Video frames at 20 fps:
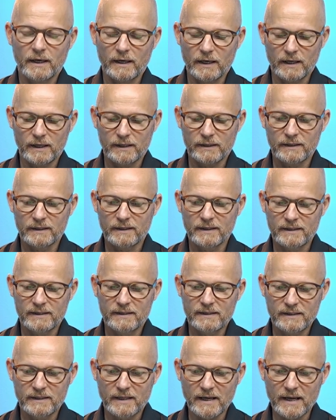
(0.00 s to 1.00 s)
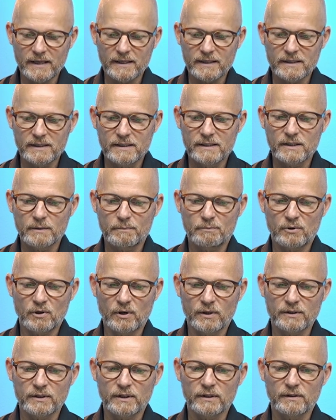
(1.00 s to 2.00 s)
And that is a
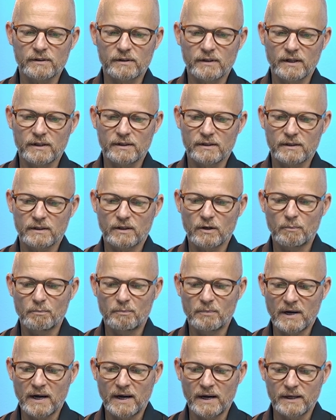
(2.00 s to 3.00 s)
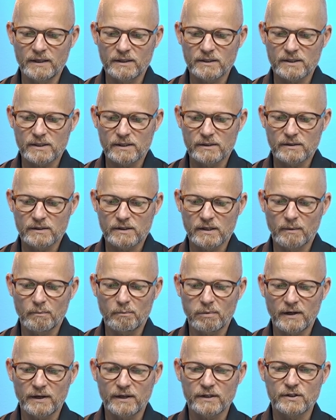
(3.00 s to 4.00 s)
project that combines
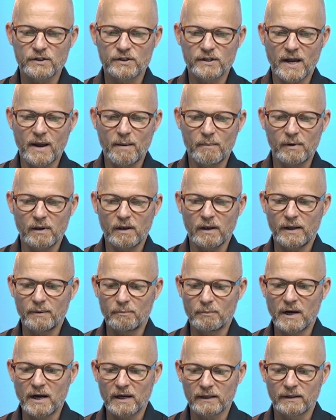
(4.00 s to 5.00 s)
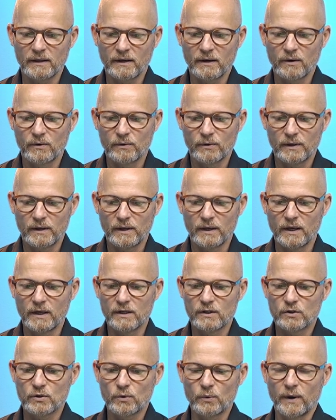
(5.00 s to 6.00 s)
templates, YAML, and Markdown
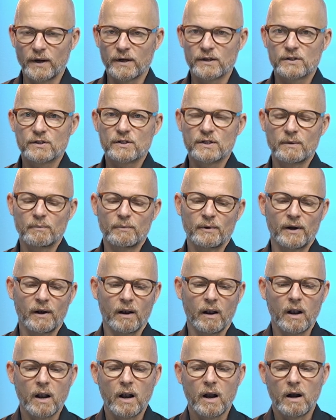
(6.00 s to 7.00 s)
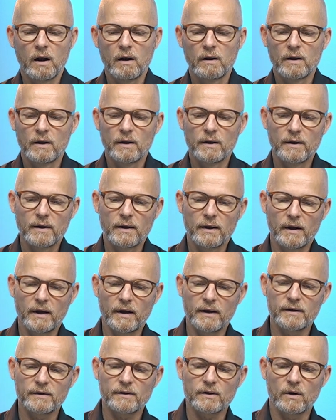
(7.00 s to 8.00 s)
into HTML.
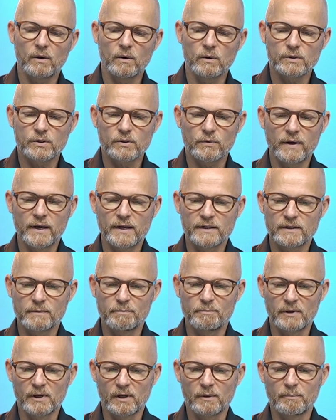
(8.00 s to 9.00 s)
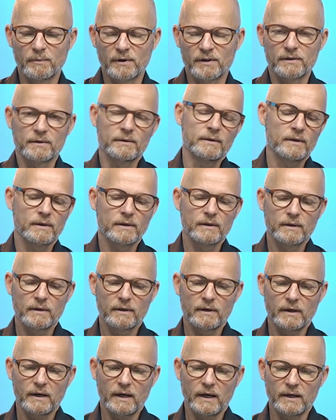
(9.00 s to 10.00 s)
And it also has a build method.
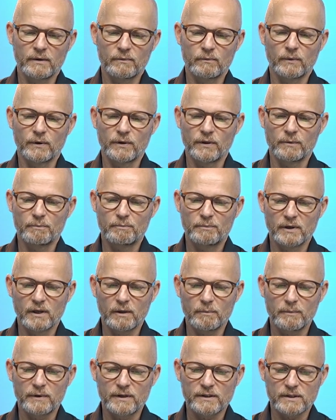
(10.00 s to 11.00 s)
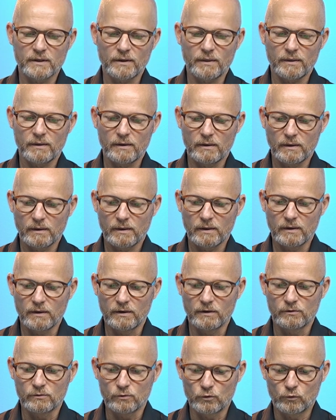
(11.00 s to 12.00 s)
And when the build method
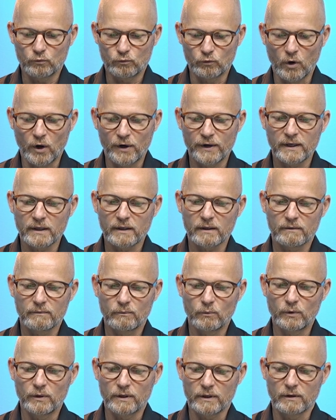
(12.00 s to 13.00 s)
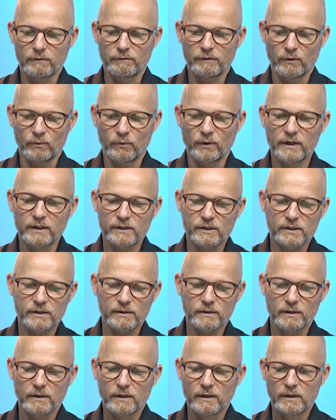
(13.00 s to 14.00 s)
is running with a configuration,